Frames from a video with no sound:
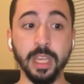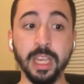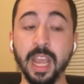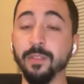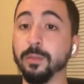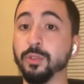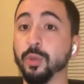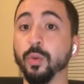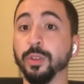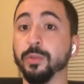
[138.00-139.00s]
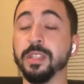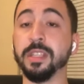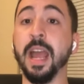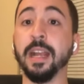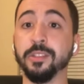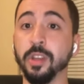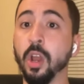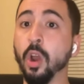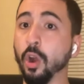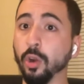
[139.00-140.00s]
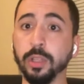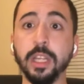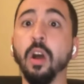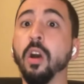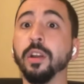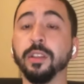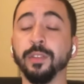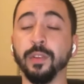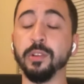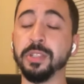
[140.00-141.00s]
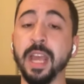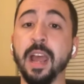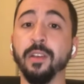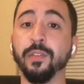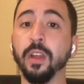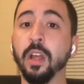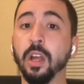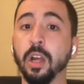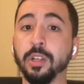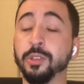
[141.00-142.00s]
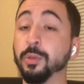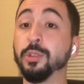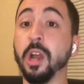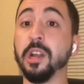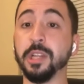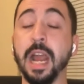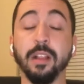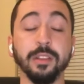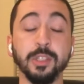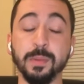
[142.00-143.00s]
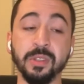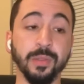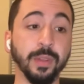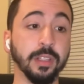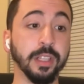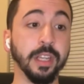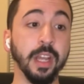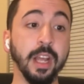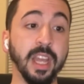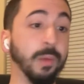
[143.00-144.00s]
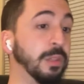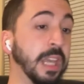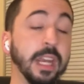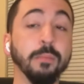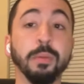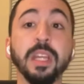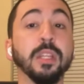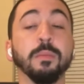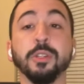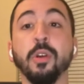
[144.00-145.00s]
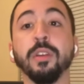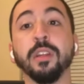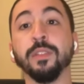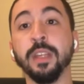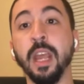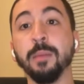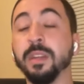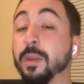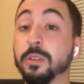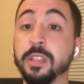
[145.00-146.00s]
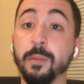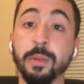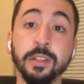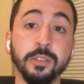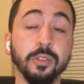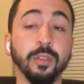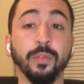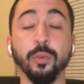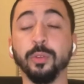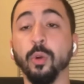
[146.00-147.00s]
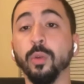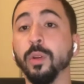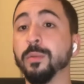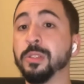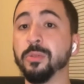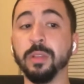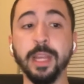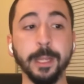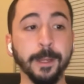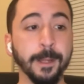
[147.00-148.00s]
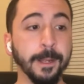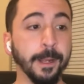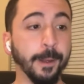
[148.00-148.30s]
He gave up 2 or 3 sacks early on in the first half to Josh Allen specifically. He was getting beat the majority of the game, and he was not benched until the fourth quarter where it was too late.